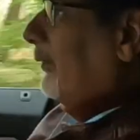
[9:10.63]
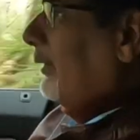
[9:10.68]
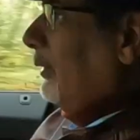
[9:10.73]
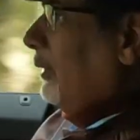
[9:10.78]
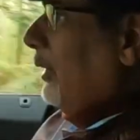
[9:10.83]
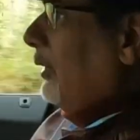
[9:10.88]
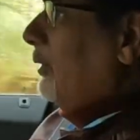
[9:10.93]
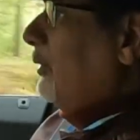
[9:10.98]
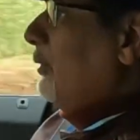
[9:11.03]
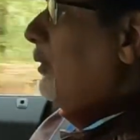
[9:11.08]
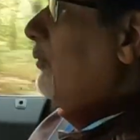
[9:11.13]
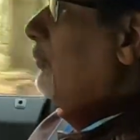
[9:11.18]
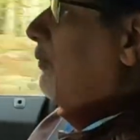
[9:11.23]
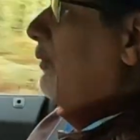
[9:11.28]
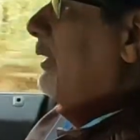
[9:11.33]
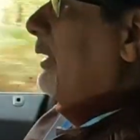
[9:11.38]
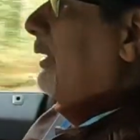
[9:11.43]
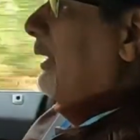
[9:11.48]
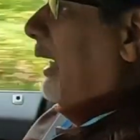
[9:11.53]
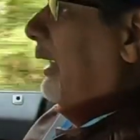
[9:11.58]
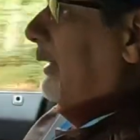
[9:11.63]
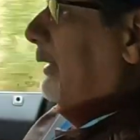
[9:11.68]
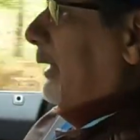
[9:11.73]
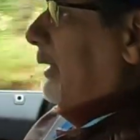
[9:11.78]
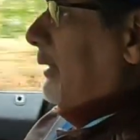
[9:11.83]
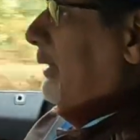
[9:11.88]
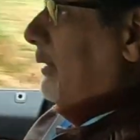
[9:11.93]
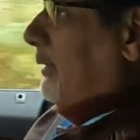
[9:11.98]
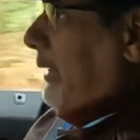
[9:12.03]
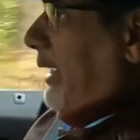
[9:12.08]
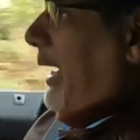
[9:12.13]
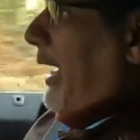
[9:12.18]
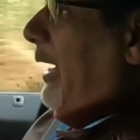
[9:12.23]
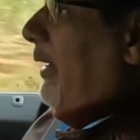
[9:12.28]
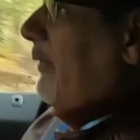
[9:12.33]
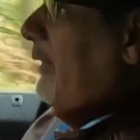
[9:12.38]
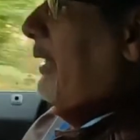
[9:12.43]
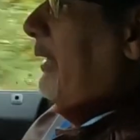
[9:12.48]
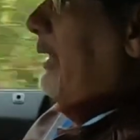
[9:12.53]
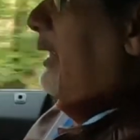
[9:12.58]
you know, you do feel like that it's
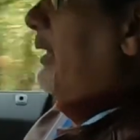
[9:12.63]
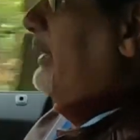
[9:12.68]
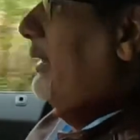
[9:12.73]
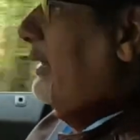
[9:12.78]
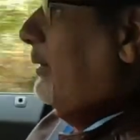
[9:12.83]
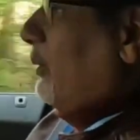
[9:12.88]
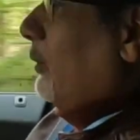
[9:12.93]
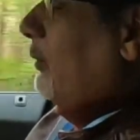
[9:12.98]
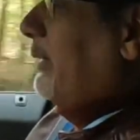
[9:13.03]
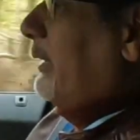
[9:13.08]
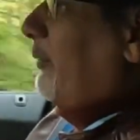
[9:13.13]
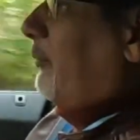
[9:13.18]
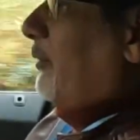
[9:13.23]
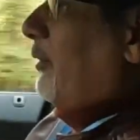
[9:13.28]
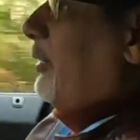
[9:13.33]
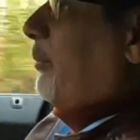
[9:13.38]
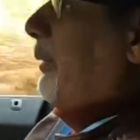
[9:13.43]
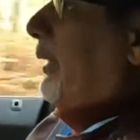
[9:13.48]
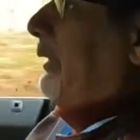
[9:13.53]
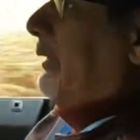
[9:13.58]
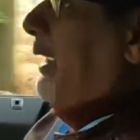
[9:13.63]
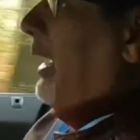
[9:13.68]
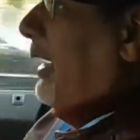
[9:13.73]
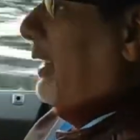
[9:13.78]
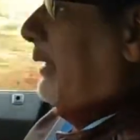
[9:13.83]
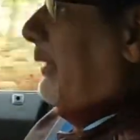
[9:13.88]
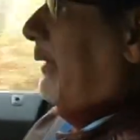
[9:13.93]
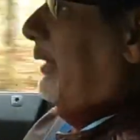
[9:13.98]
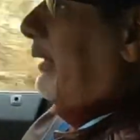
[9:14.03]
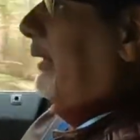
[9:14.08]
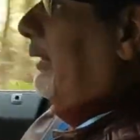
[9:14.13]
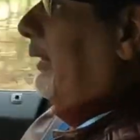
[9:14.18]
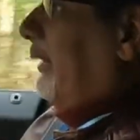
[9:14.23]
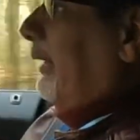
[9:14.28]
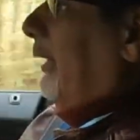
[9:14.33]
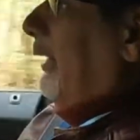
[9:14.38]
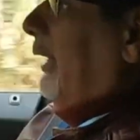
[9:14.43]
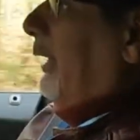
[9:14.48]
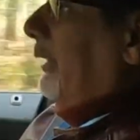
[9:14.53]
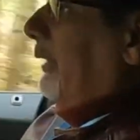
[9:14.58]
area. This already feels a bit darker,
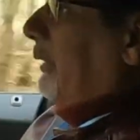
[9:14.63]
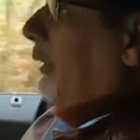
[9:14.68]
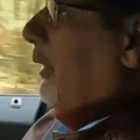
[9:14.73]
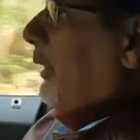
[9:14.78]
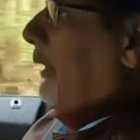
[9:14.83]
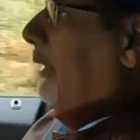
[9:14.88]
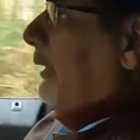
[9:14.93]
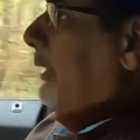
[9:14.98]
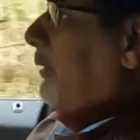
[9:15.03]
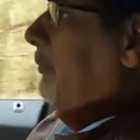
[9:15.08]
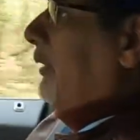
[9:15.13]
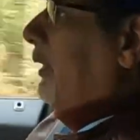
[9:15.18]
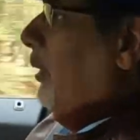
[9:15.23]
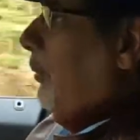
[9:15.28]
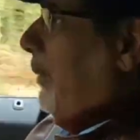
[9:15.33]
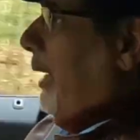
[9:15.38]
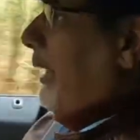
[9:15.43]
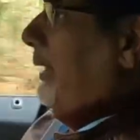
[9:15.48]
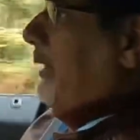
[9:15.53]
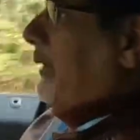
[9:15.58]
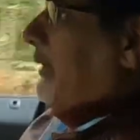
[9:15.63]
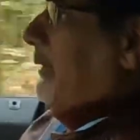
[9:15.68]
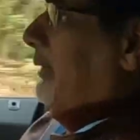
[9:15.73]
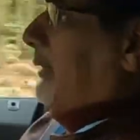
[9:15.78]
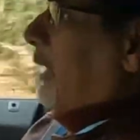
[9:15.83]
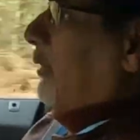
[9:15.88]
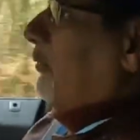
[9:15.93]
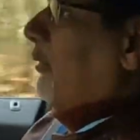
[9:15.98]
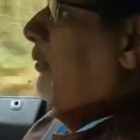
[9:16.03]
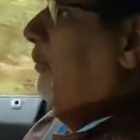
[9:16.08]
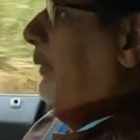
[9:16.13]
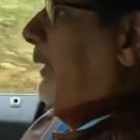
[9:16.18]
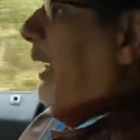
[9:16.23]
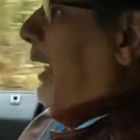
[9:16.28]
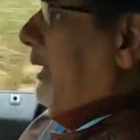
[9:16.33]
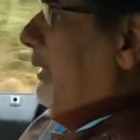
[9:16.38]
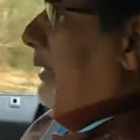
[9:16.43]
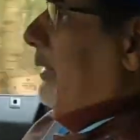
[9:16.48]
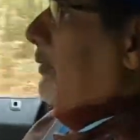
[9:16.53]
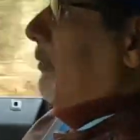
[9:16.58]
you know, even though mine has a sunroof,
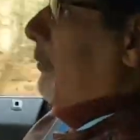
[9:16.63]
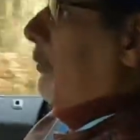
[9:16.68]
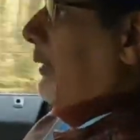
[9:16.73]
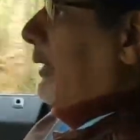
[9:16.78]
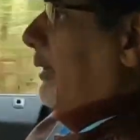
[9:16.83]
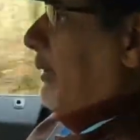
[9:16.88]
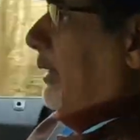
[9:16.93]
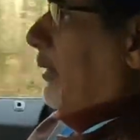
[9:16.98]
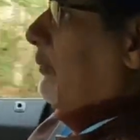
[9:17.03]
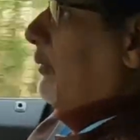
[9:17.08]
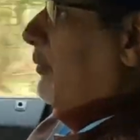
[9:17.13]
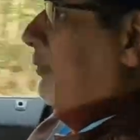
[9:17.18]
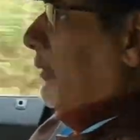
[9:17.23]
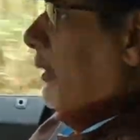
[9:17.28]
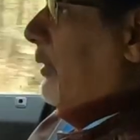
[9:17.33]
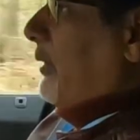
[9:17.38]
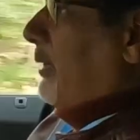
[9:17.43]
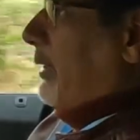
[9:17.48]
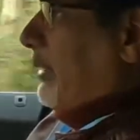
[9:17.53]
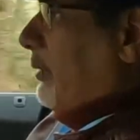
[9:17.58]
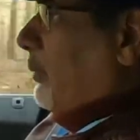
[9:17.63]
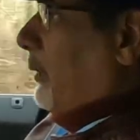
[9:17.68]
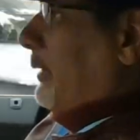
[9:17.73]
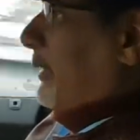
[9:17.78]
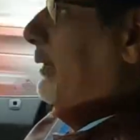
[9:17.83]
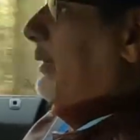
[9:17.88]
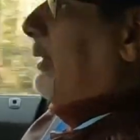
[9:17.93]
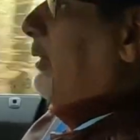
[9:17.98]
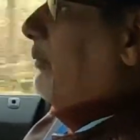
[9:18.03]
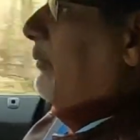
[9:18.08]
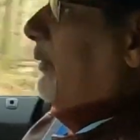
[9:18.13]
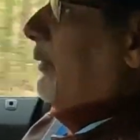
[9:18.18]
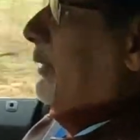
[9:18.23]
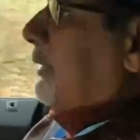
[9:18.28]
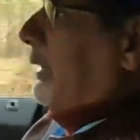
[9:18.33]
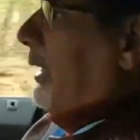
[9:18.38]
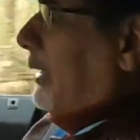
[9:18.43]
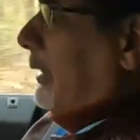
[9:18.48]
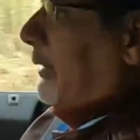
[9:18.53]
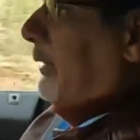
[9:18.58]
but even with the sunroof closed, this one still
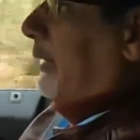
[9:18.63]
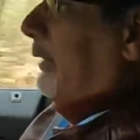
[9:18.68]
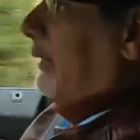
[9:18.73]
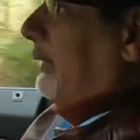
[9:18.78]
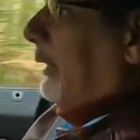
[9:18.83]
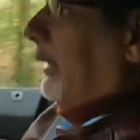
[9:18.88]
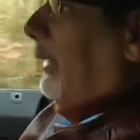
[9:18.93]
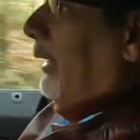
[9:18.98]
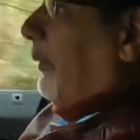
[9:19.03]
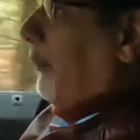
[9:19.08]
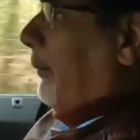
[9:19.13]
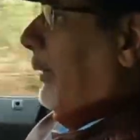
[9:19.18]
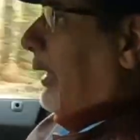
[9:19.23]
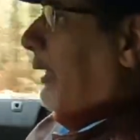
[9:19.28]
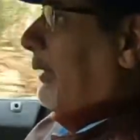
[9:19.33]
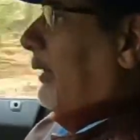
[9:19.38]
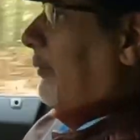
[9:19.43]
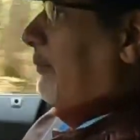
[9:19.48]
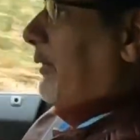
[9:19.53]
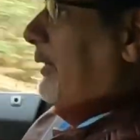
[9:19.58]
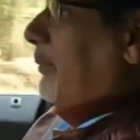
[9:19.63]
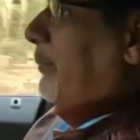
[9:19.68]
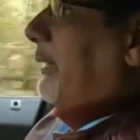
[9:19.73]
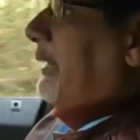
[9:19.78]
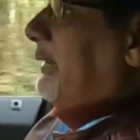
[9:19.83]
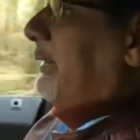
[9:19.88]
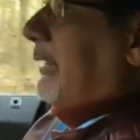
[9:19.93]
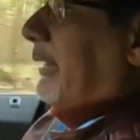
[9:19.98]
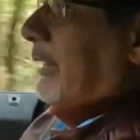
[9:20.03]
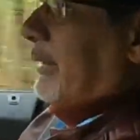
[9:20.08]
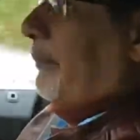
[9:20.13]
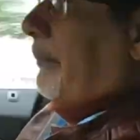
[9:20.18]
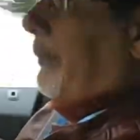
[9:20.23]
feels darker. But the visibility at